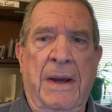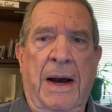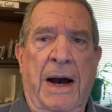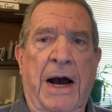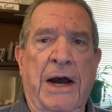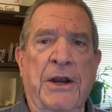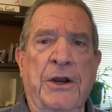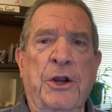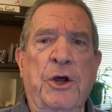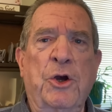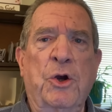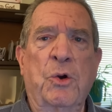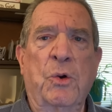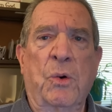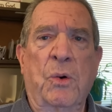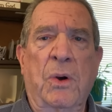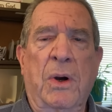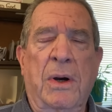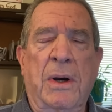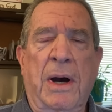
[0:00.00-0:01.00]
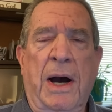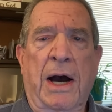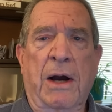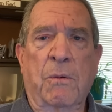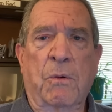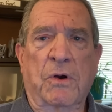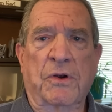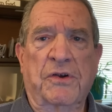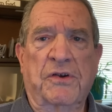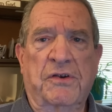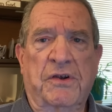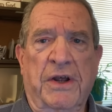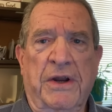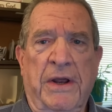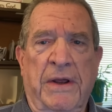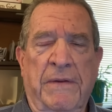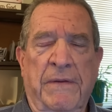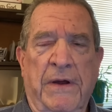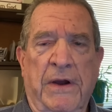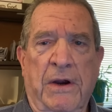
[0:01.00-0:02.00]
I knew I was
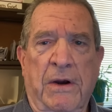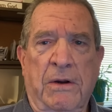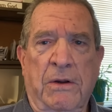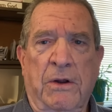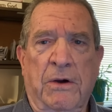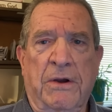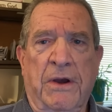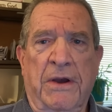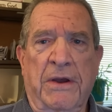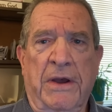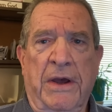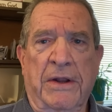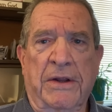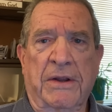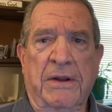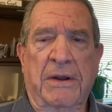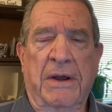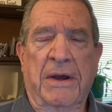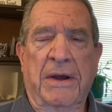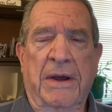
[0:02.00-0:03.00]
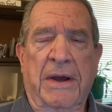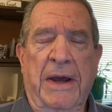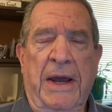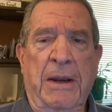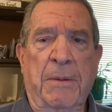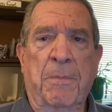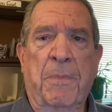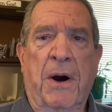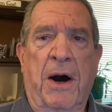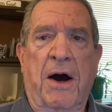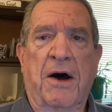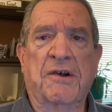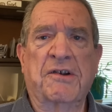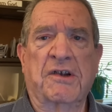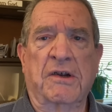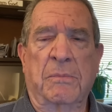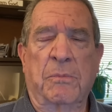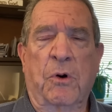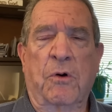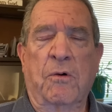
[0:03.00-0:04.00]
sitting there looking at a
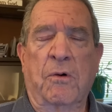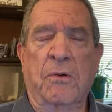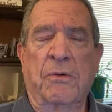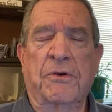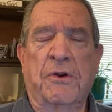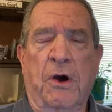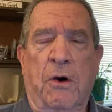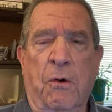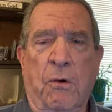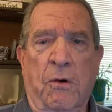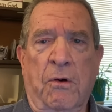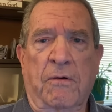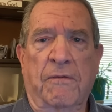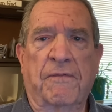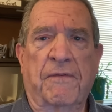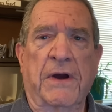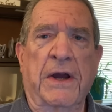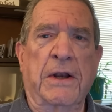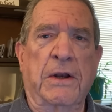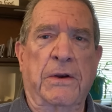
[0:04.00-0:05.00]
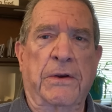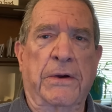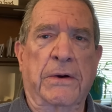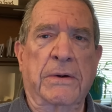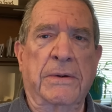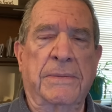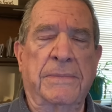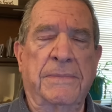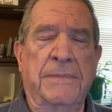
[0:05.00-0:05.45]
possible total failure